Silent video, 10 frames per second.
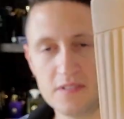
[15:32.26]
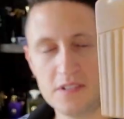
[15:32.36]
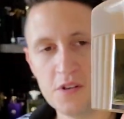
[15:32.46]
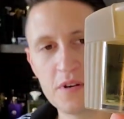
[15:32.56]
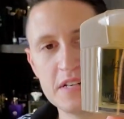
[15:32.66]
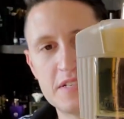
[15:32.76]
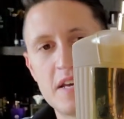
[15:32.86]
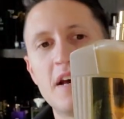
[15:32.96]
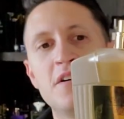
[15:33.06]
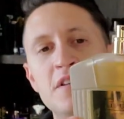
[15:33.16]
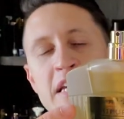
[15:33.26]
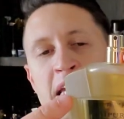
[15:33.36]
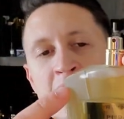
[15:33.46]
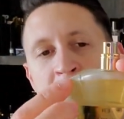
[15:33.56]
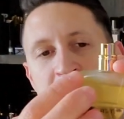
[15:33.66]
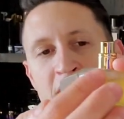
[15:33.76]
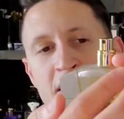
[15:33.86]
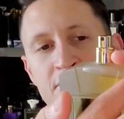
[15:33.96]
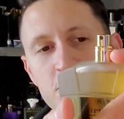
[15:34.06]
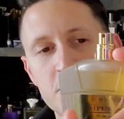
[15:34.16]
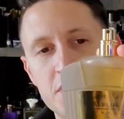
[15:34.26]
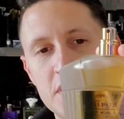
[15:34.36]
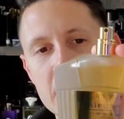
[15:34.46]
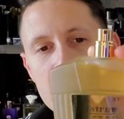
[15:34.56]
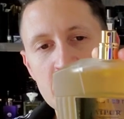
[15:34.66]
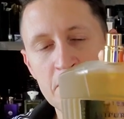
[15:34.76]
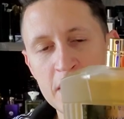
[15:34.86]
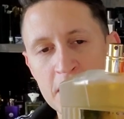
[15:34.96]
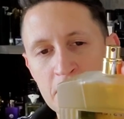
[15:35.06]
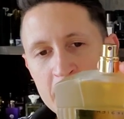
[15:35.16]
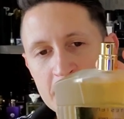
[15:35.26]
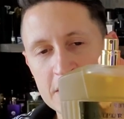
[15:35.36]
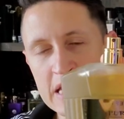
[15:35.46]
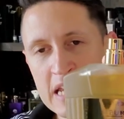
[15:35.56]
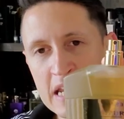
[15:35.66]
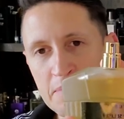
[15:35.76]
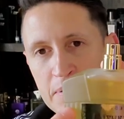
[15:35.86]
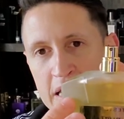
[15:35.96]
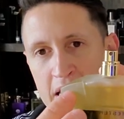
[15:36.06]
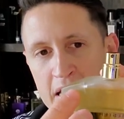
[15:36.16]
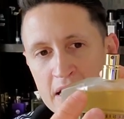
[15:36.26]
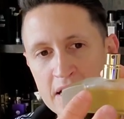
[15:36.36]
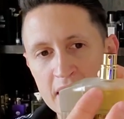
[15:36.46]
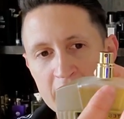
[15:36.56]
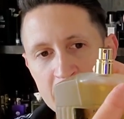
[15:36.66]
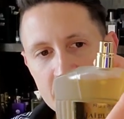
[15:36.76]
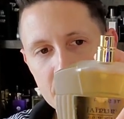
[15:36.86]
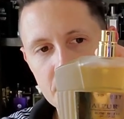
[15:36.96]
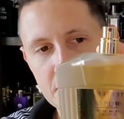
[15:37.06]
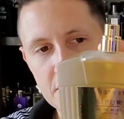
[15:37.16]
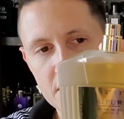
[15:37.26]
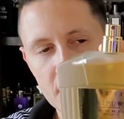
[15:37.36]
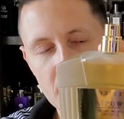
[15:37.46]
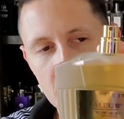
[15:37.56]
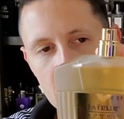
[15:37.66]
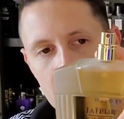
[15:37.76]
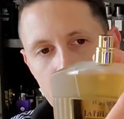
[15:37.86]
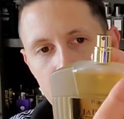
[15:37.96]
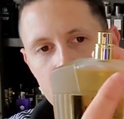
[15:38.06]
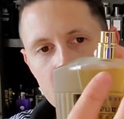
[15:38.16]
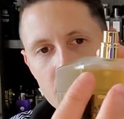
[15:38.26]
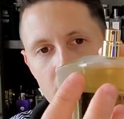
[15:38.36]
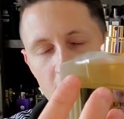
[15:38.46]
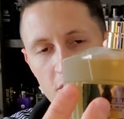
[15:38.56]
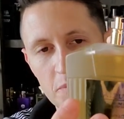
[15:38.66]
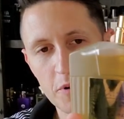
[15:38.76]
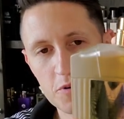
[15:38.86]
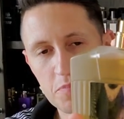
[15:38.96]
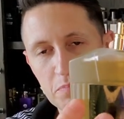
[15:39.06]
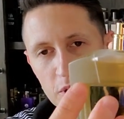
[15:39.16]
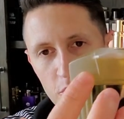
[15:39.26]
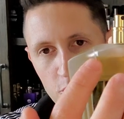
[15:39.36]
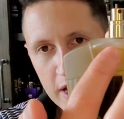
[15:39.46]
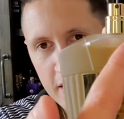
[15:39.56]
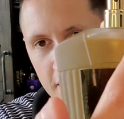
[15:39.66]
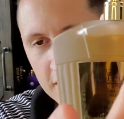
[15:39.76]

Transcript: you can tell the EDT versus the EDP because the EDP is... Um, almost blurry.